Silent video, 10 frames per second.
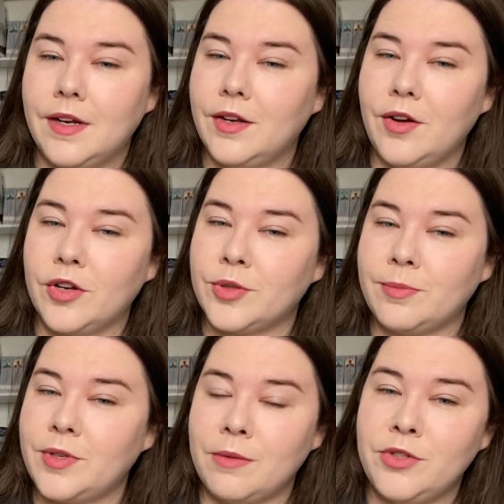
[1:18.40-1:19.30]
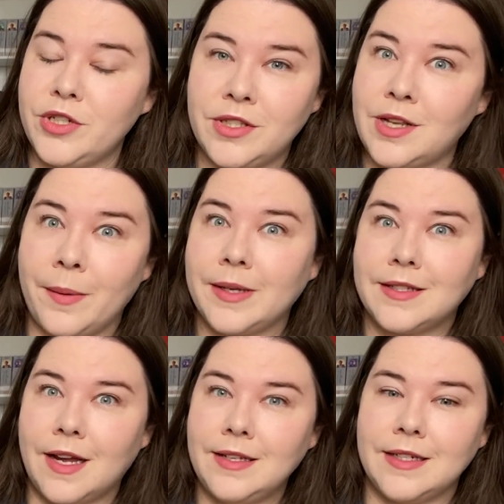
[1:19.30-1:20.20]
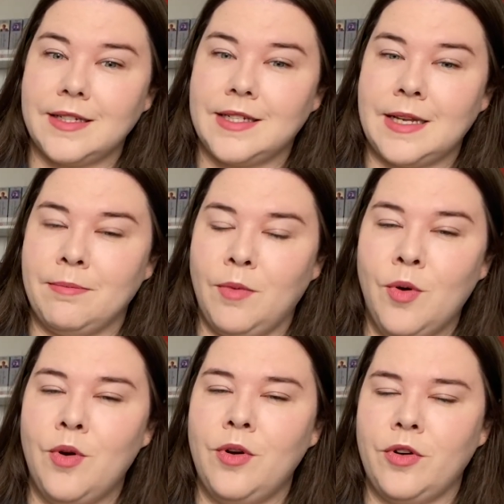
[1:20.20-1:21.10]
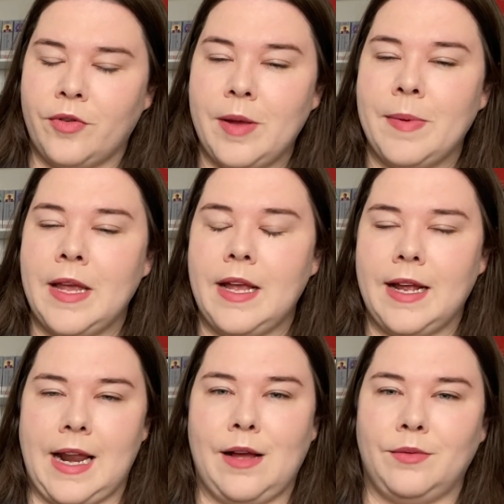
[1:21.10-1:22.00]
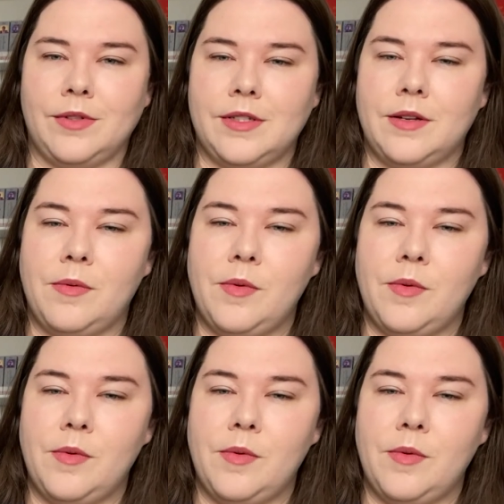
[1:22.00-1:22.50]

gosh, I'm, I'm just so excited to see more creepy clowns.